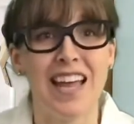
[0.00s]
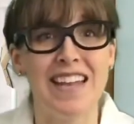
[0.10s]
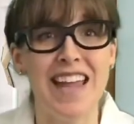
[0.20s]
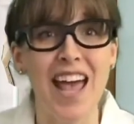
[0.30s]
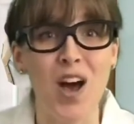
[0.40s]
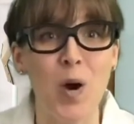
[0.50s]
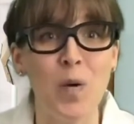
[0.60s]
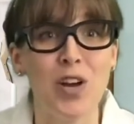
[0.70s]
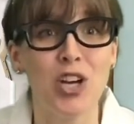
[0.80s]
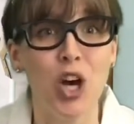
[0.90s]

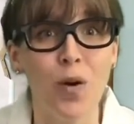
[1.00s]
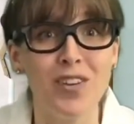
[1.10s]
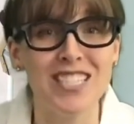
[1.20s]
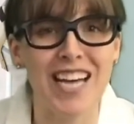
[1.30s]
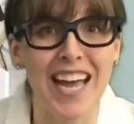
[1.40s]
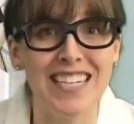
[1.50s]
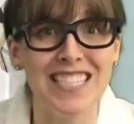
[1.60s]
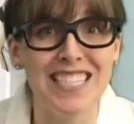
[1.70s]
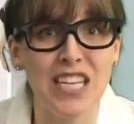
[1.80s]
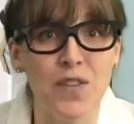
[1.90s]
Now, go outside
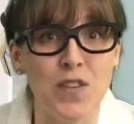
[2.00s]
and see if